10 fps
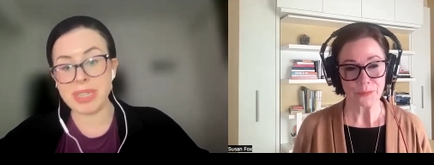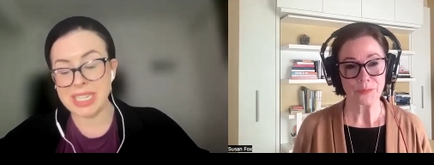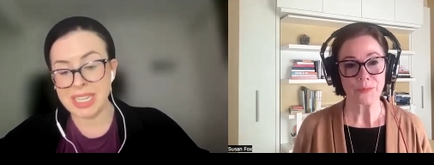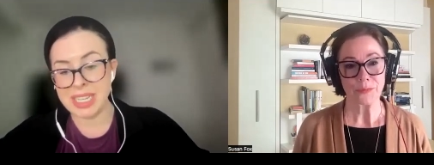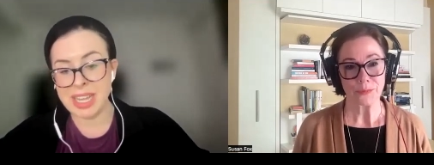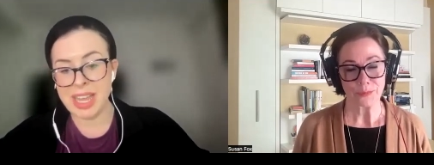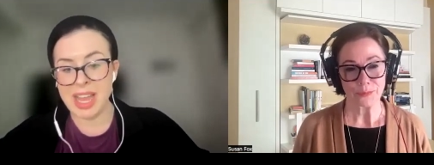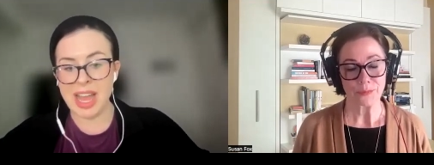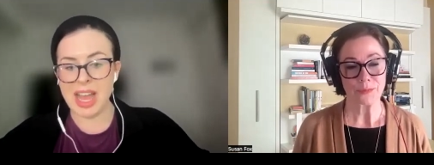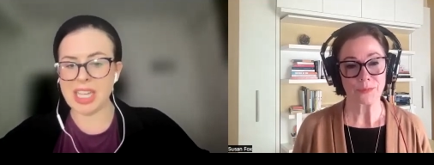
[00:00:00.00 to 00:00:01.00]
Speaker 1: meaning.
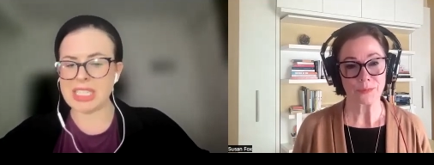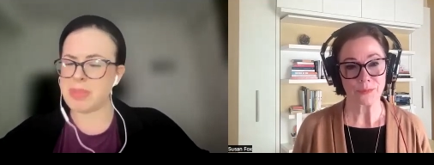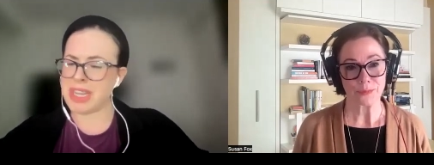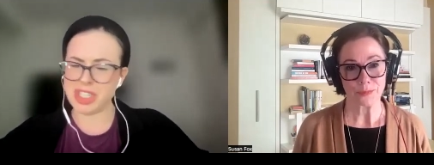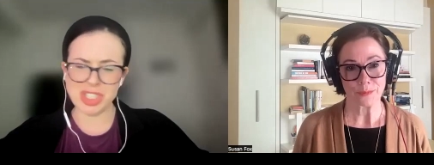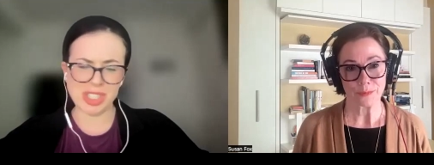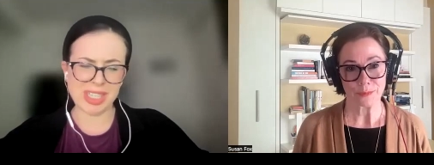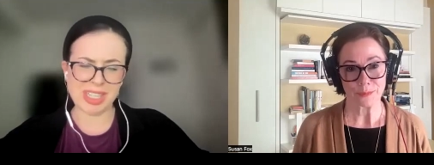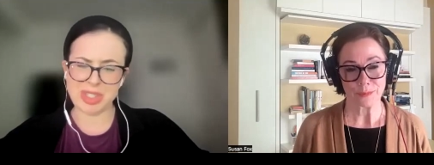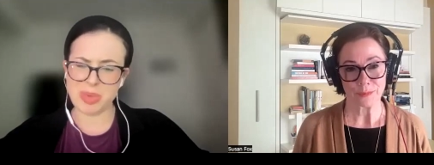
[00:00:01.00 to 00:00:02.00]

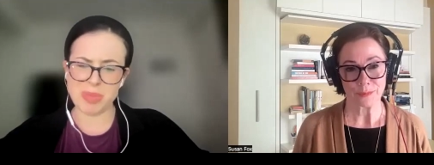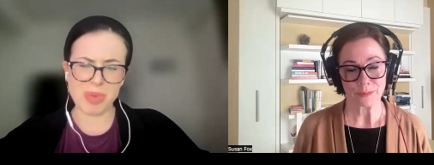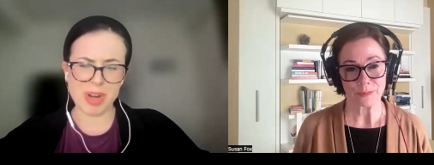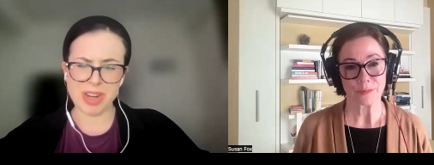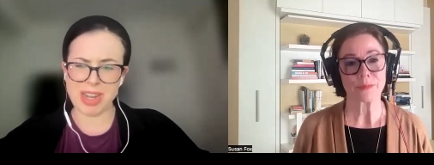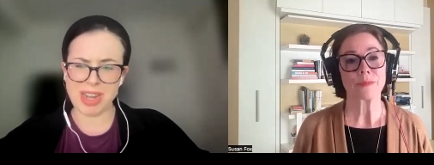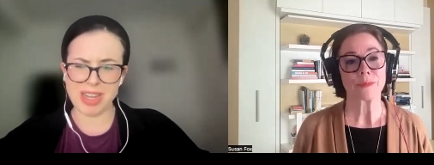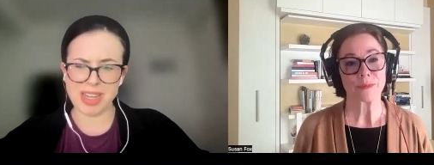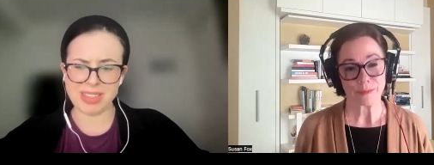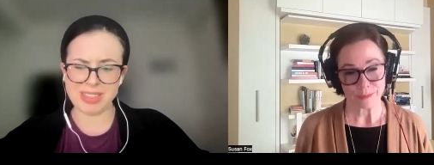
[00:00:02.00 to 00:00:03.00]
especially as you embark
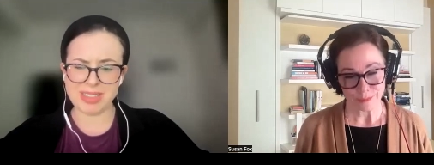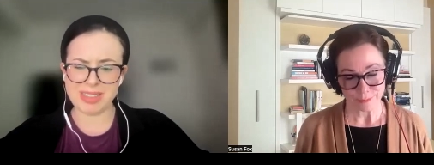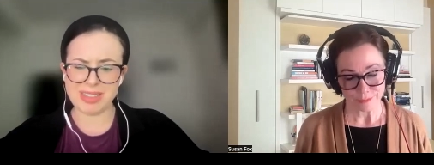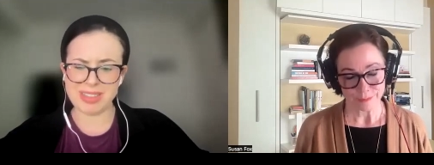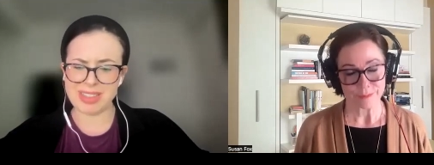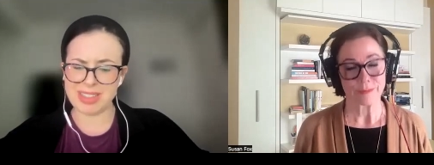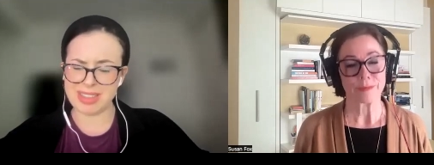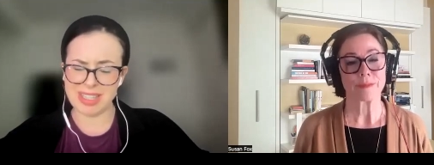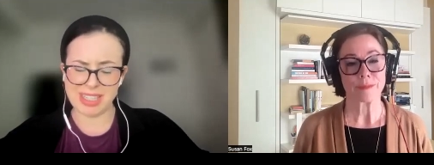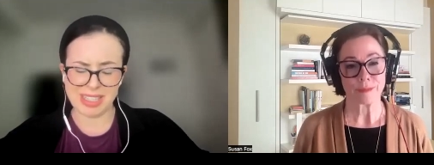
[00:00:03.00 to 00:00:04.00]
on
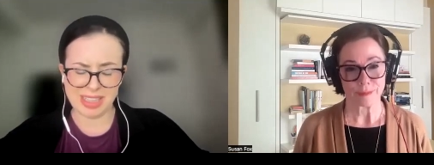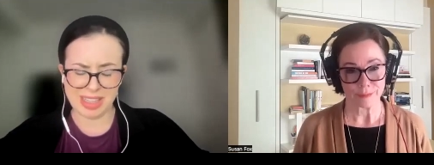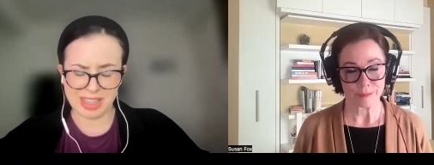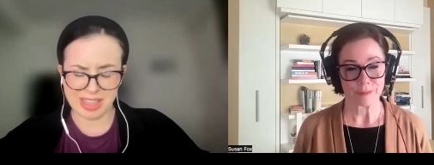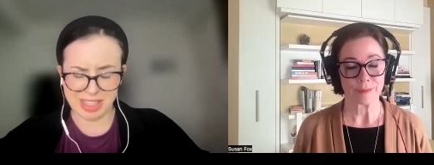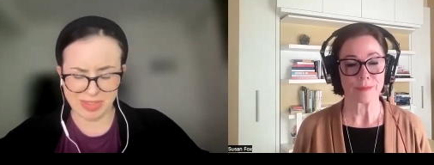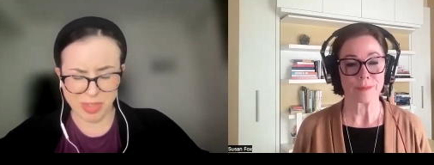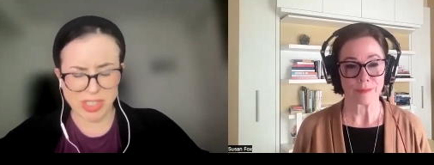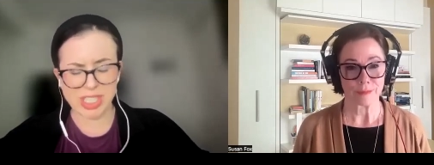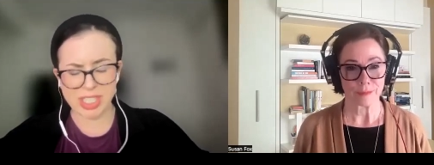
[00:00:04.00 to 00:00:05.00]
the the
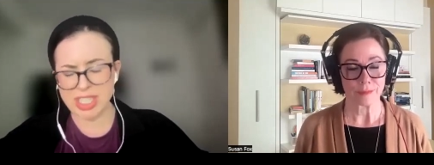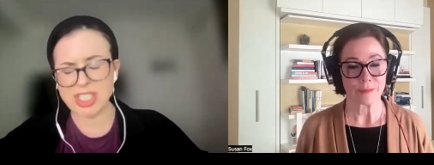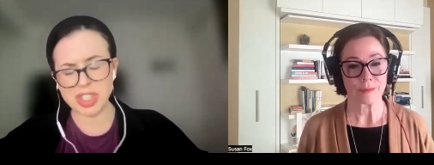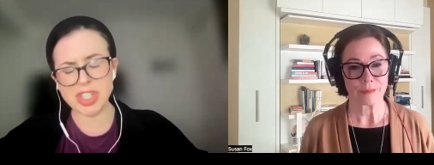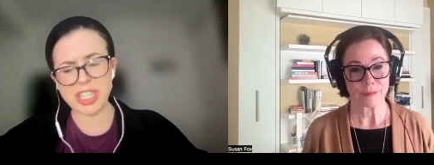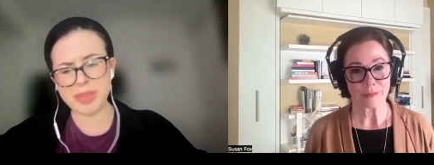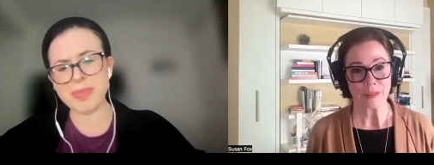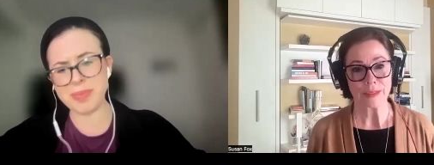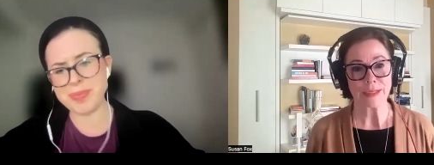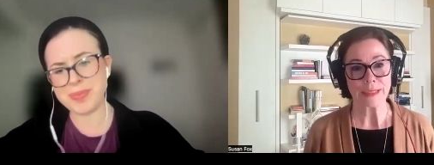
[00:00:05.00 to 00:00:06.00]
fertility journey.
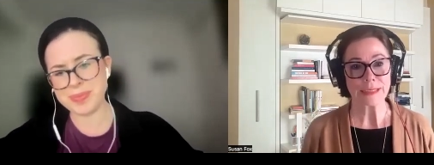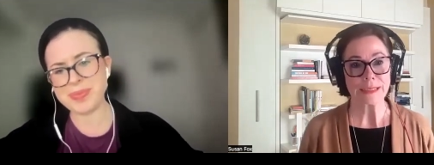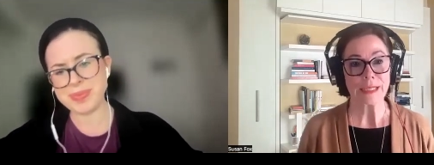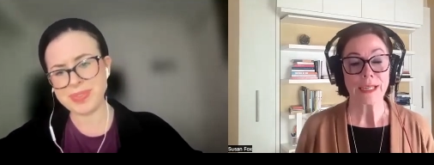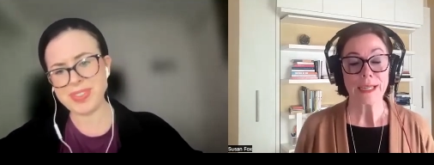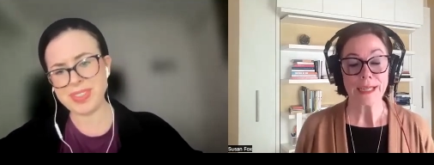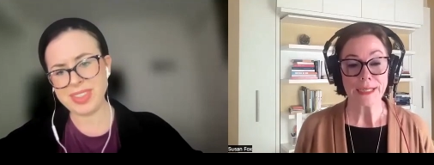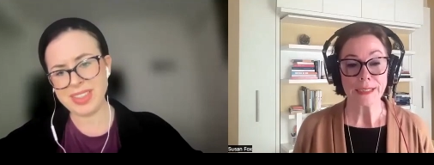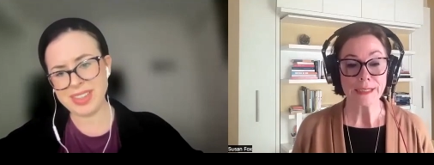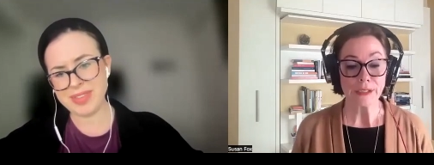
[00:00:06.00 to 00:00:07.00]
Speaker 2: Yes.
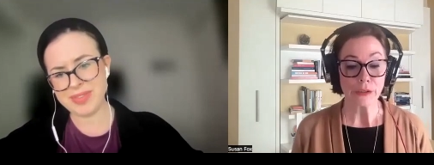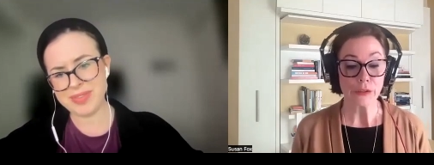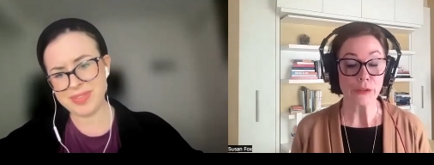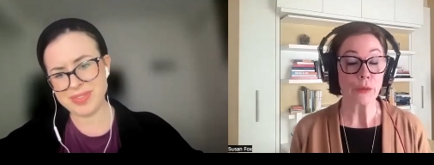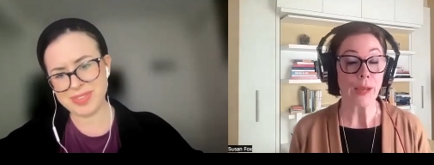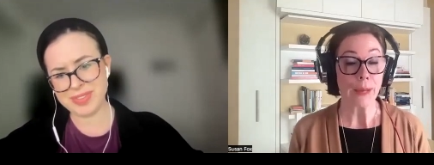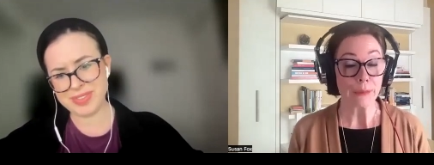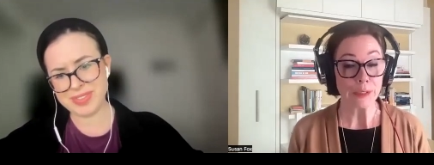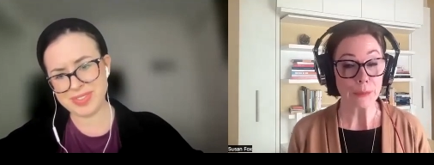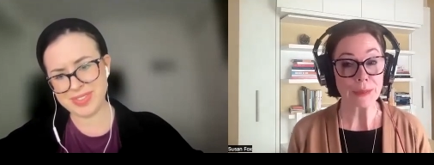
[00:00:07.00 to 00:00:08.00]
And listeners, if you
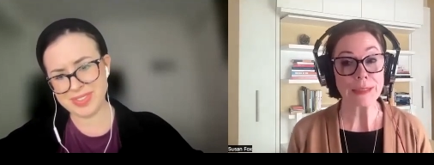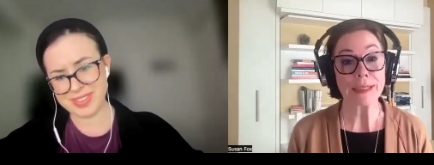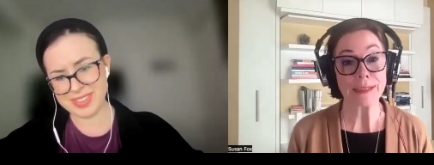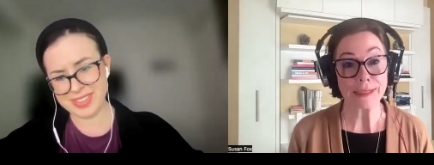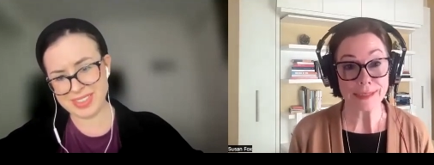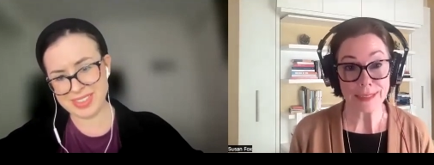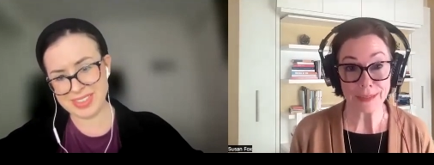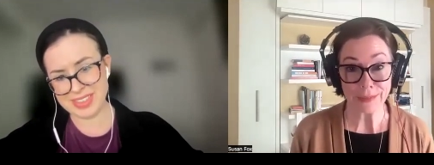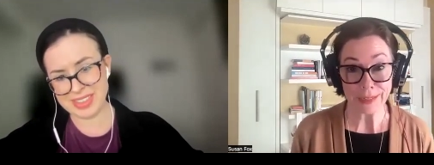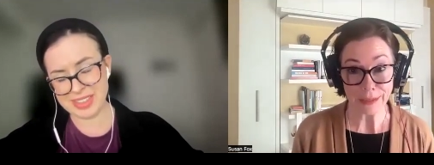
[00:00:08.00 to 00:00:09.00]
happen to be in the
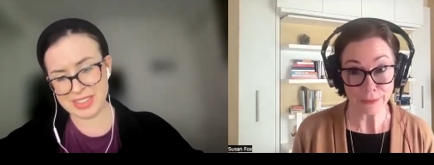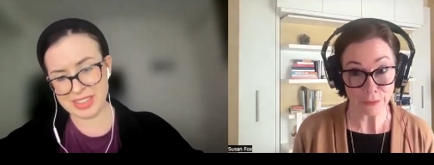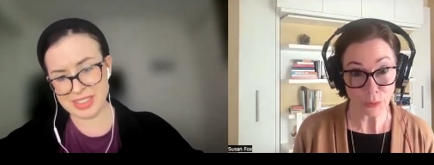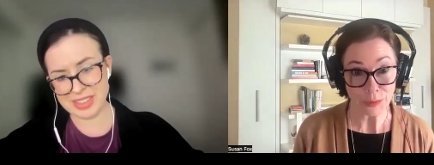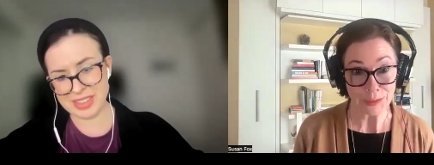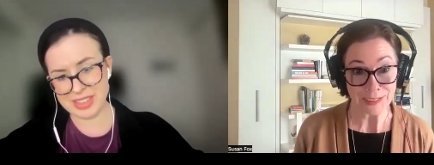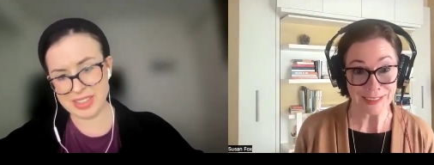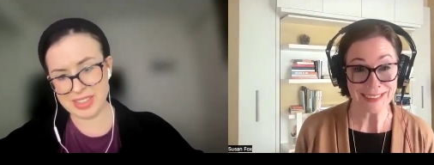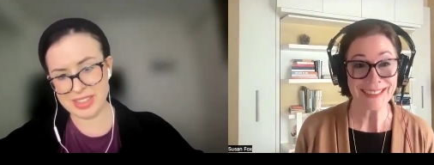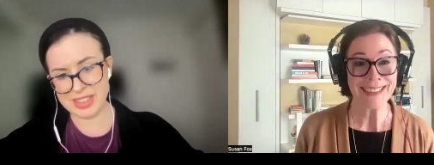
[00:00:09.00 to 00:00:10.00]
state of
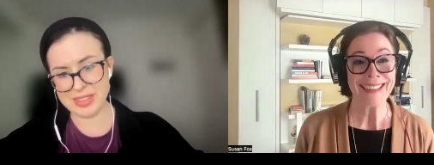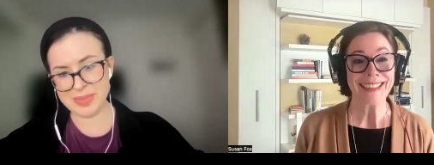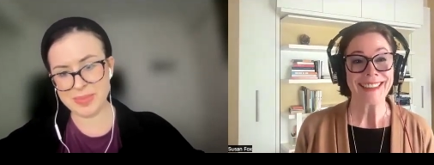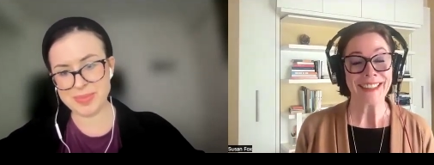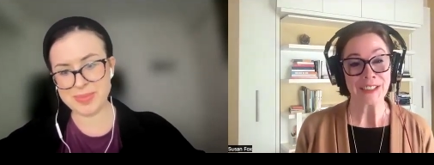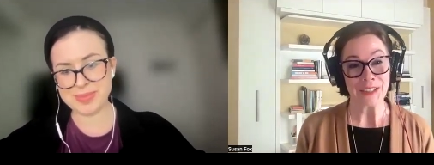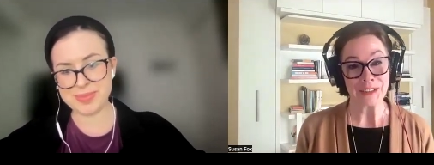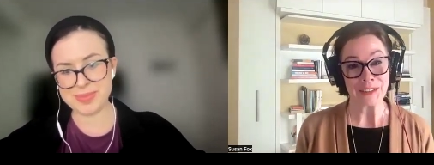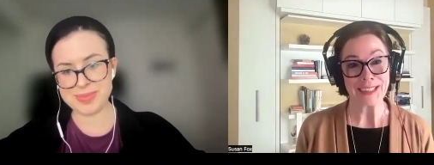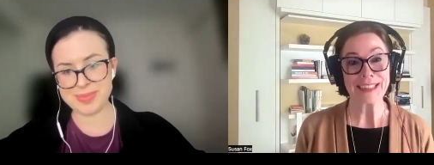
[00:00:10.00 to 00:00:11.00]
California, then
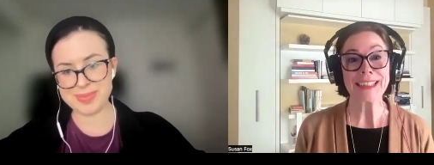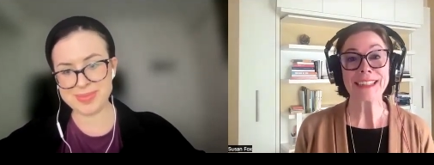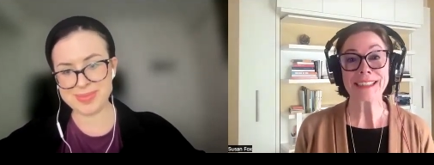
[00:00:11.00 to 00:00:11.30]
Doctor Kate